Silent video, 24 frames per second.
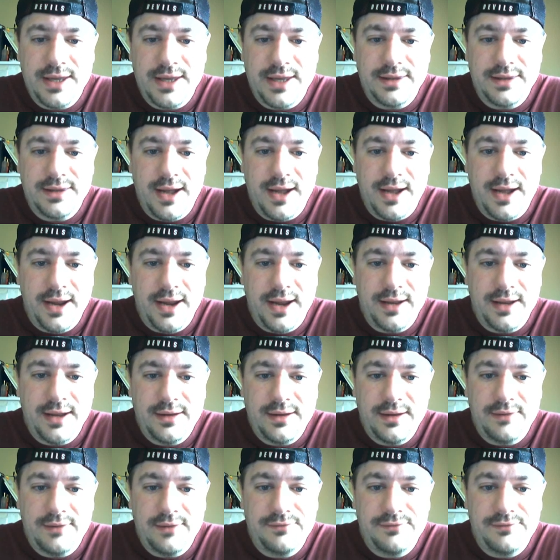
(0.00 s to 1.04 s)
day diet
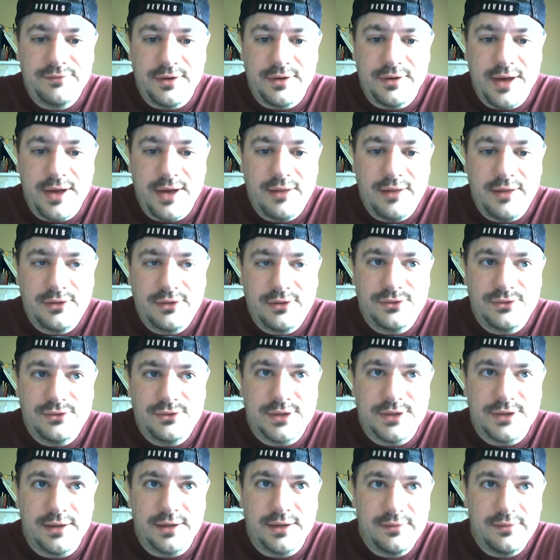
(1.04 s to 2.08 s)
if they're not
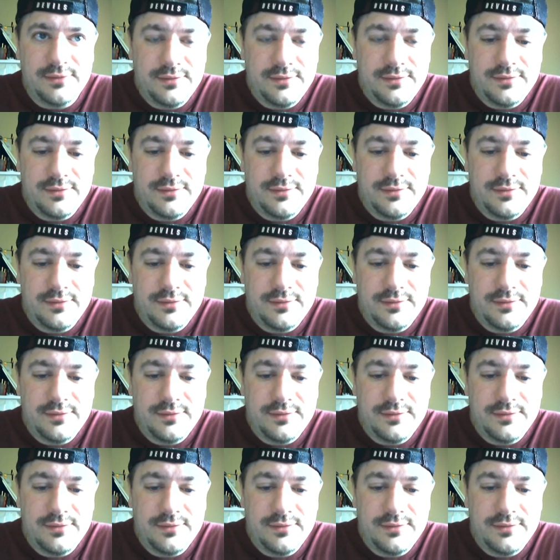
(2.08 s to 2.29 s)
losing